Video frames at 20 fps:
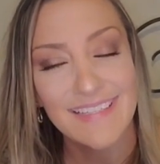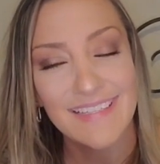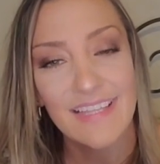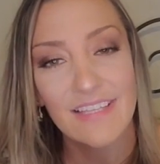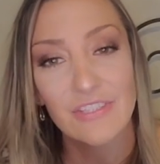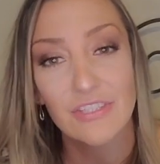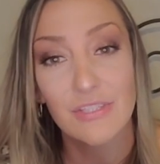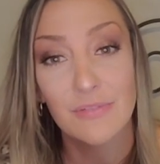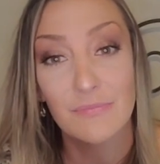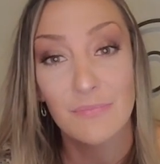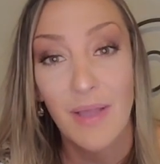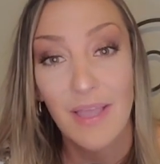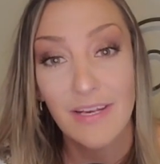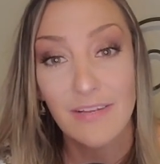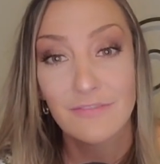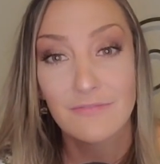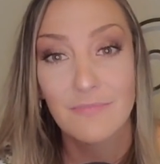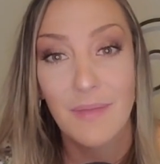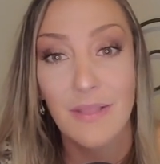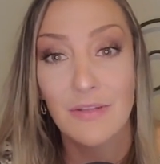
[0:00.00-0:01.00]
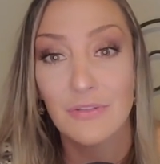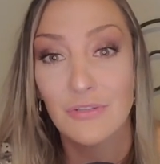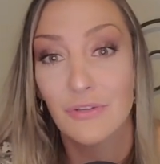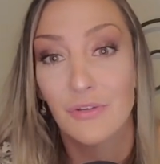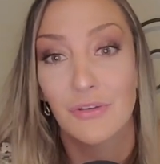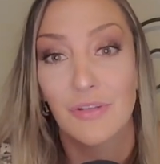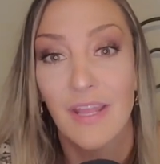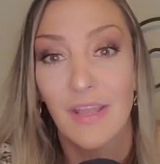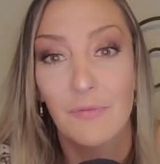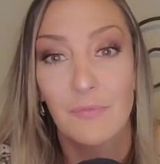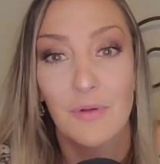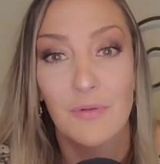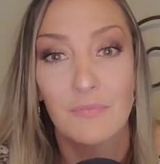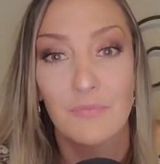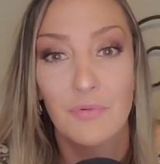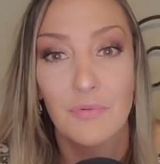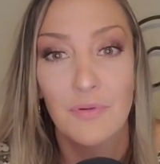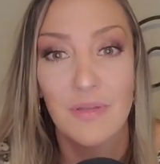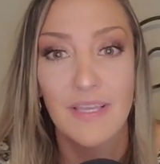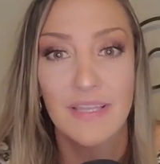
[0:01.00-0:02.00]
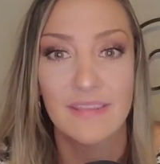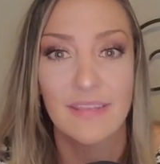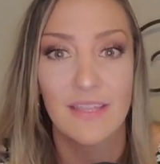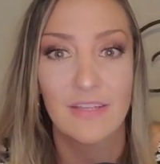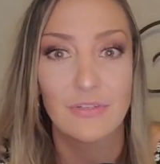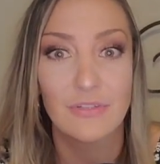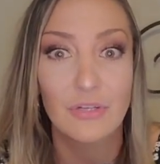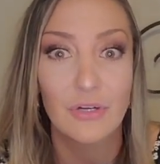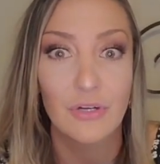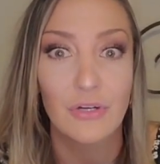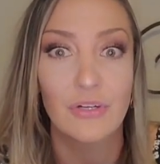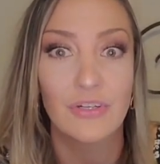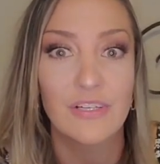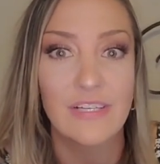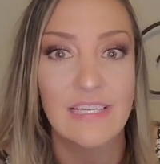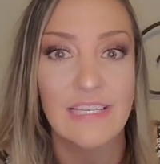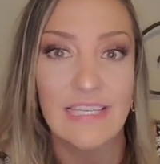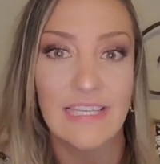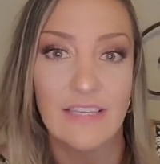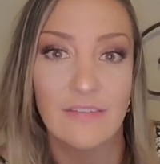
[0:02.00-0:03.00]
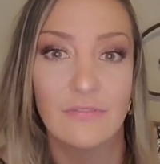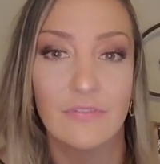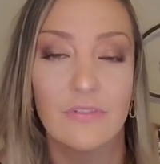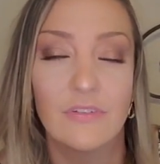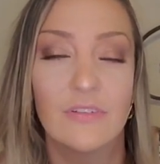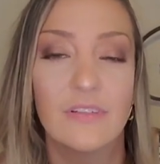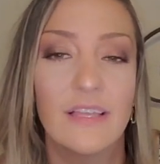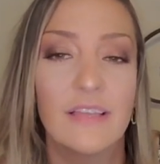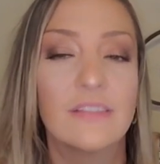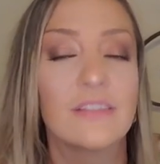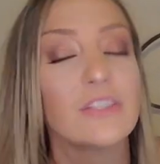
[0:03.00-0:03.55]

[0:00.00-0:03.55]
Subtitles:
that she might have been good at one point and then turned evil?